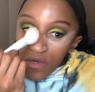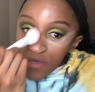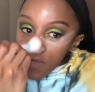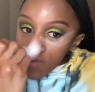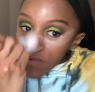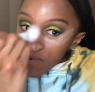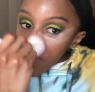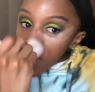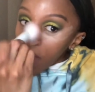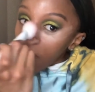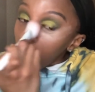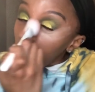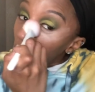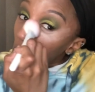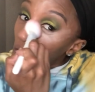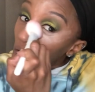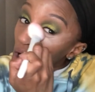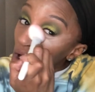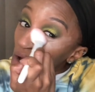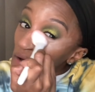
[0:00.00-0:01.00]
smooth that
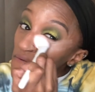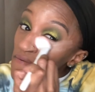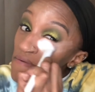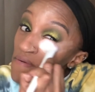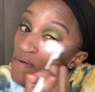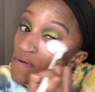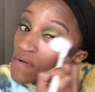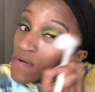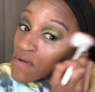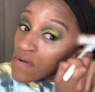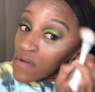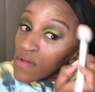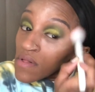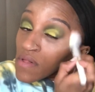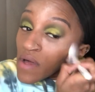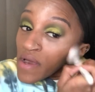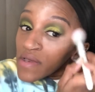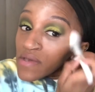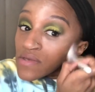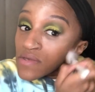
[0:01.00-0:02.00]
off
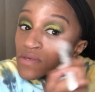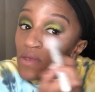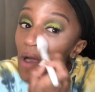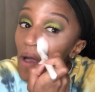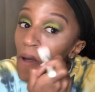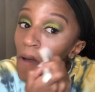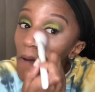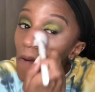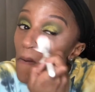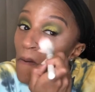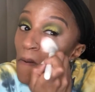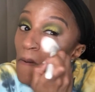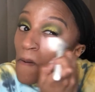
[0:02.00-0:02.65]
like so.